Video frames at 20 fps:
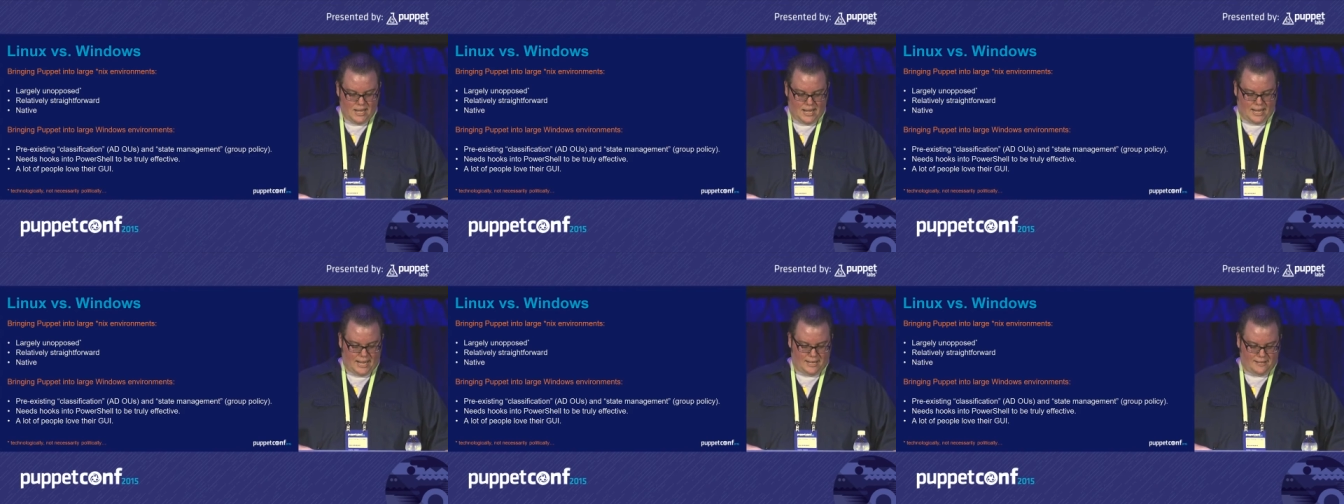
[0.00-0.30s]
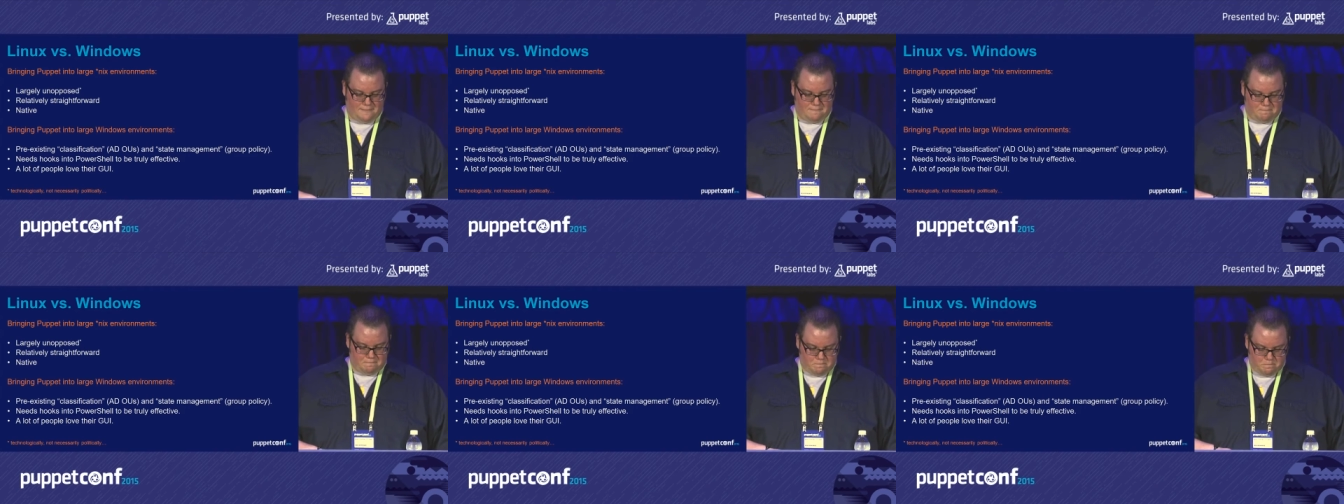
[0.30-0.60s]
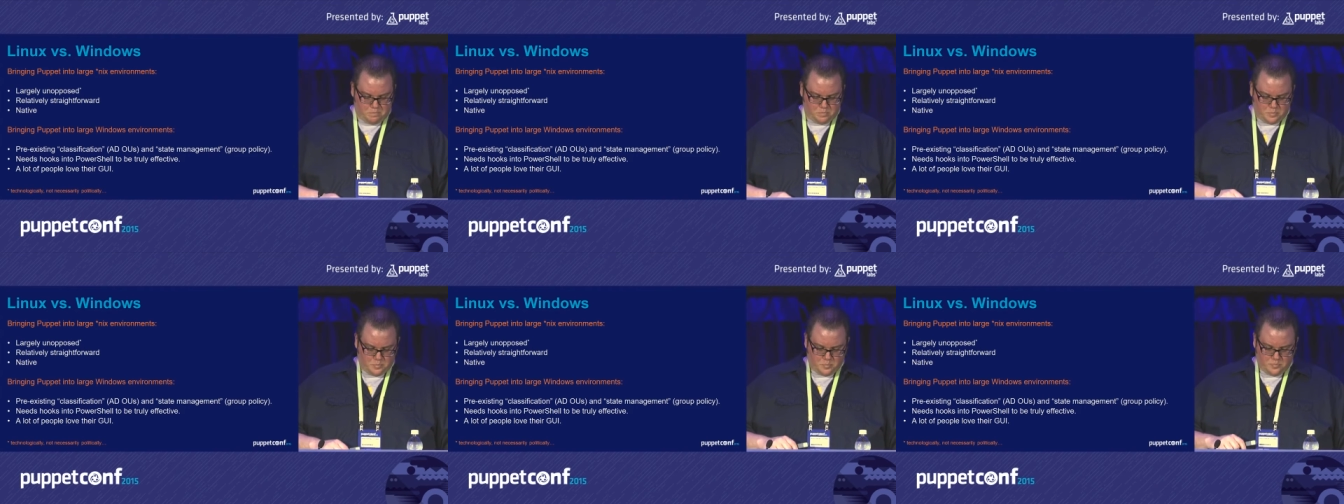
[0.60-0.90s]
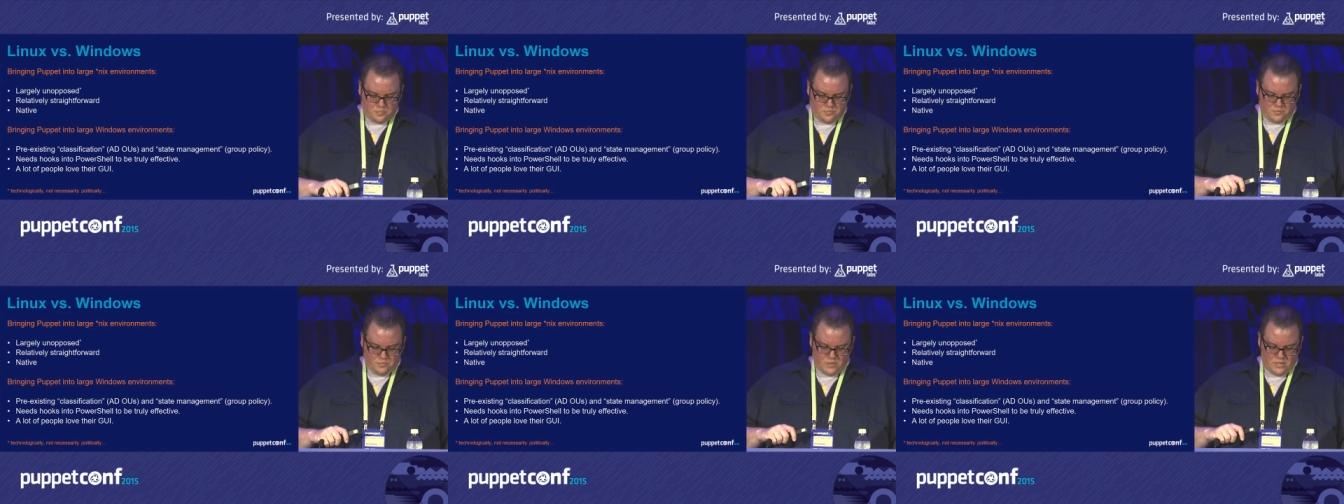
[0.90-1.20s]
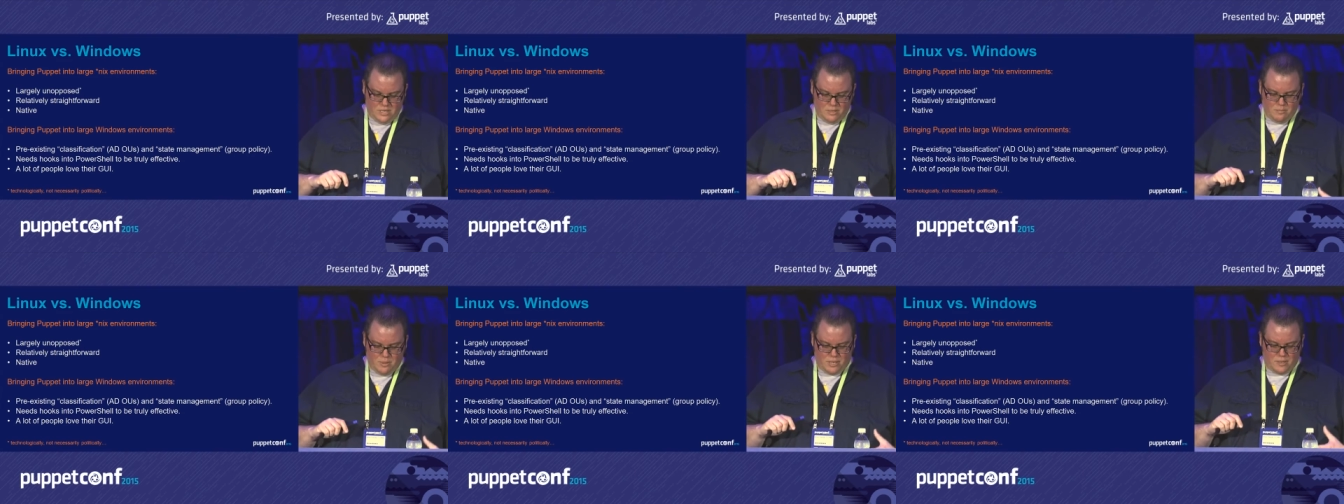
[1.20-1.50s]
Um,
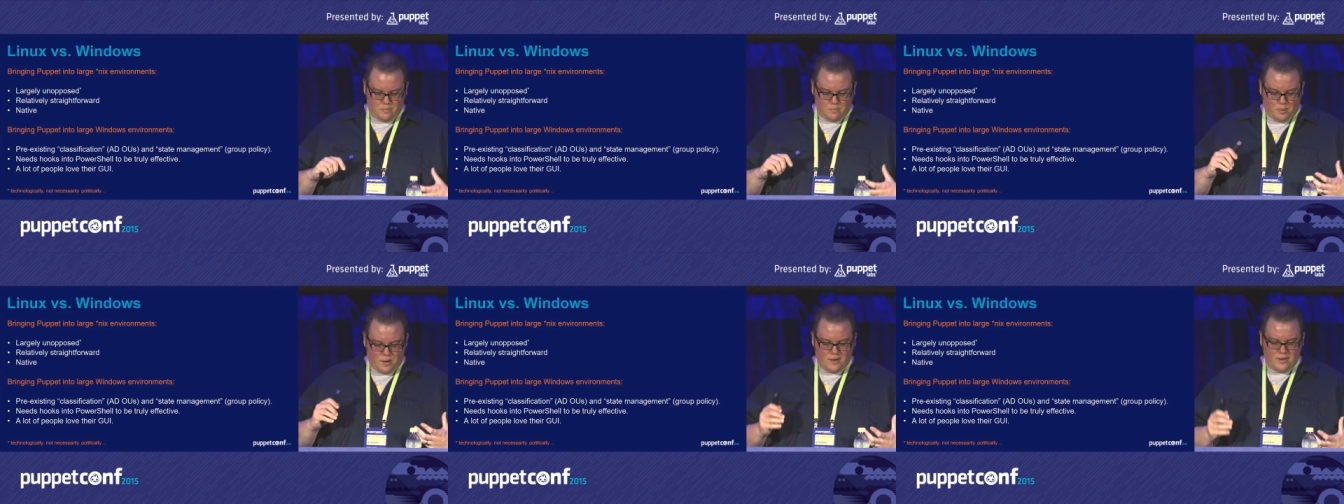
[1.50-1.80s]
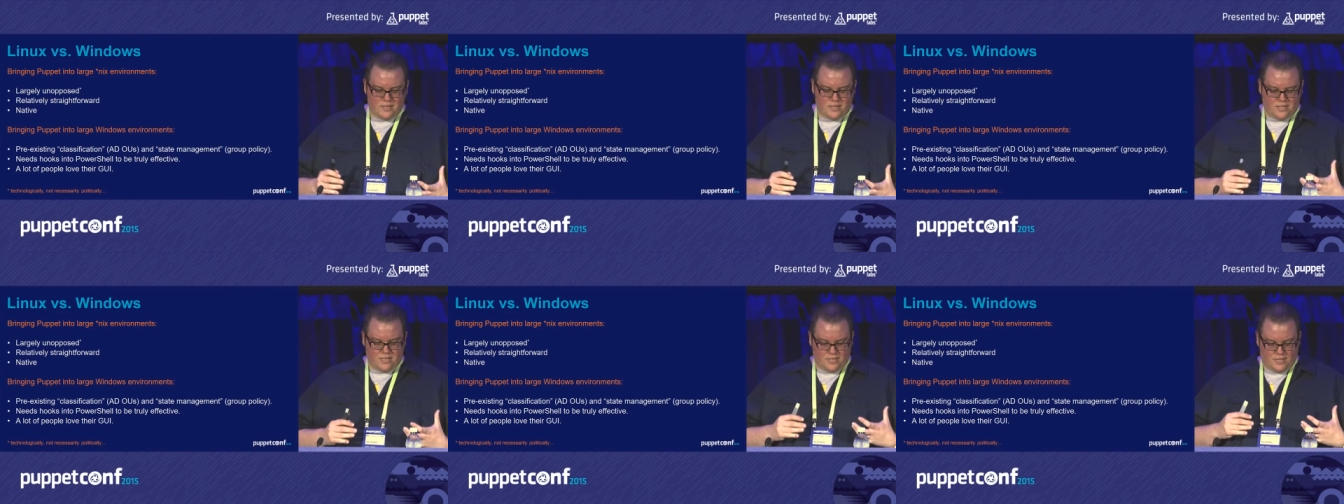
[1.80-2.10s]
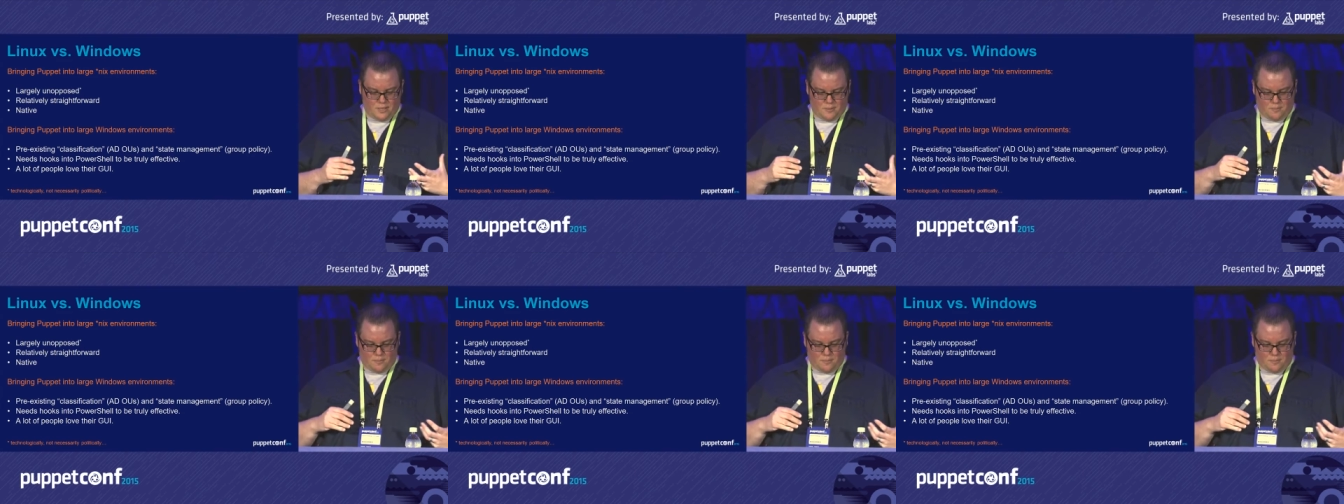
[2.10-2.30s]
but part of the, the